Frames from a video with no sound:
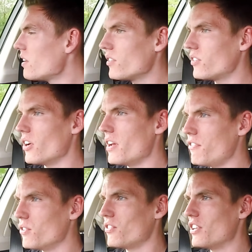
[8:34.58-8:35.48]
So
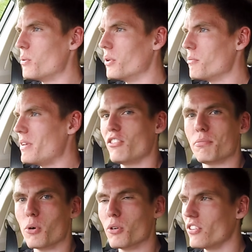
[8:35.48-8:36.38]
if you still want to be
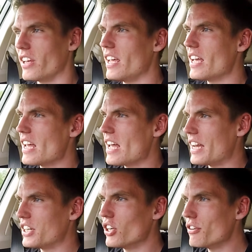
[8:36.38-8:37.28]
sporty
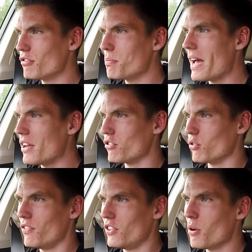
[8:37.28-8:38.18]
and go for a
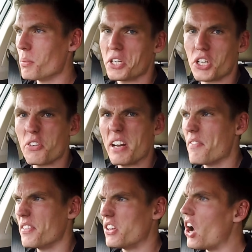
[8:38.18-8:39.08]
petrol, if you don't want to go
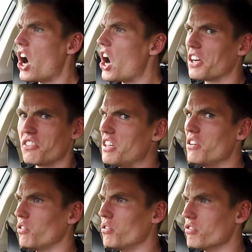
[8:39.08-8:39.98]
down the dark
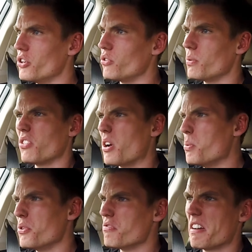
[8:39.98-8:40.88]
diesel route, which I
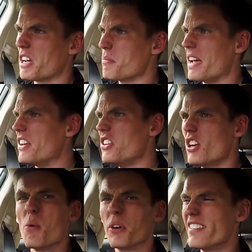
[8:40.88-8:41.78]
wouldn't recommend, you
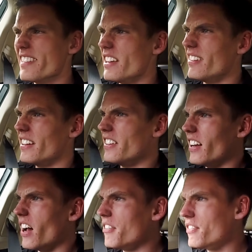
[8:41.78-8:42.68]
don't want a diesel in your
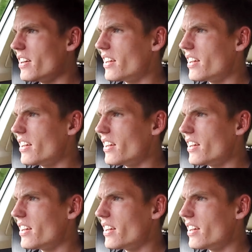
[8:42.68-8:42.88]
life,